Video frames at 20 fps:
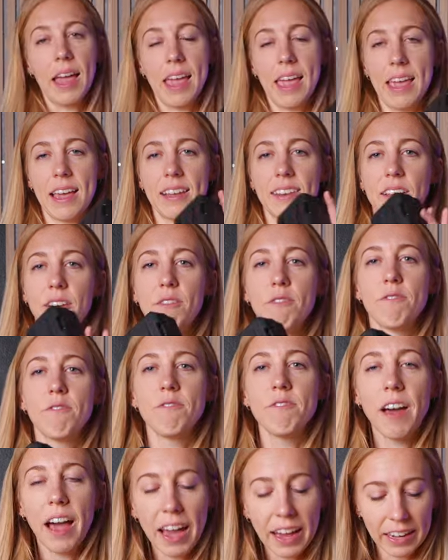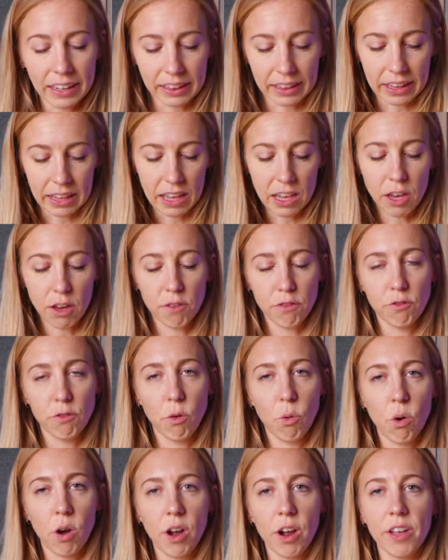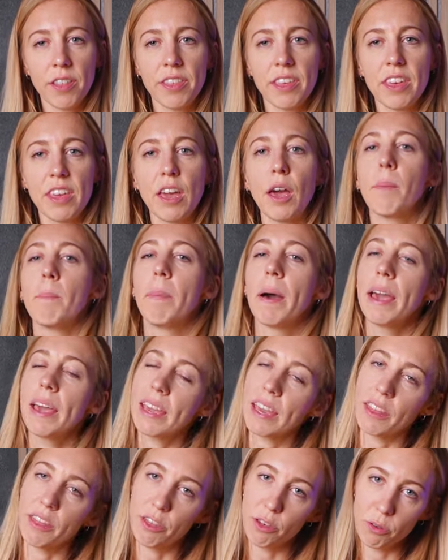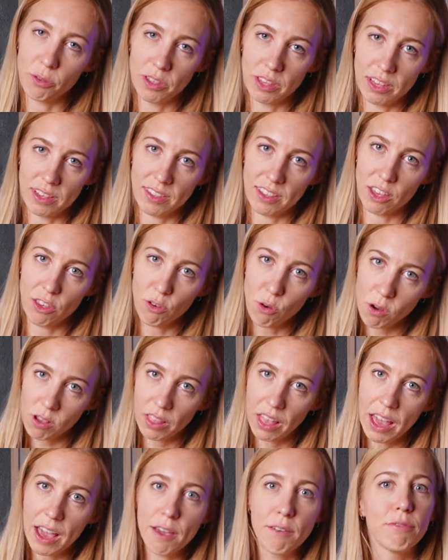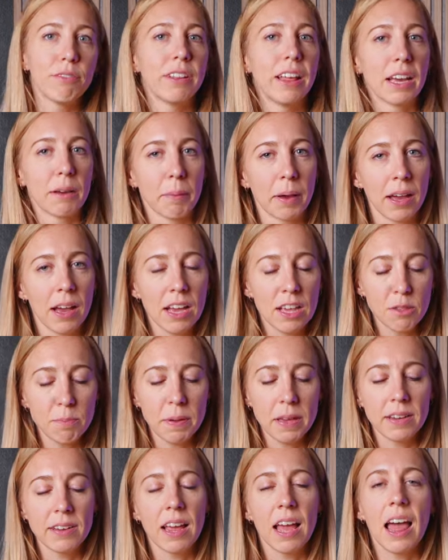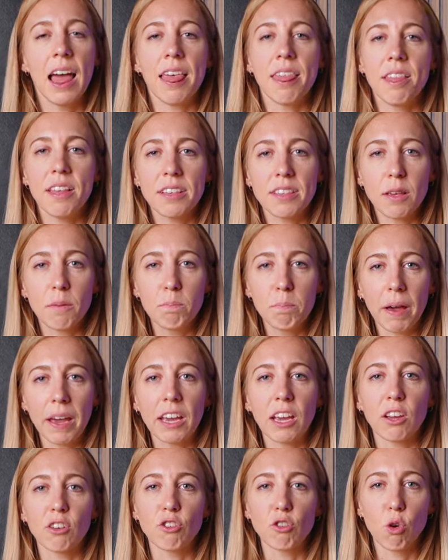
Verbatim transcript: And finally, for the bike enthusiast in your life, like my husband, this bike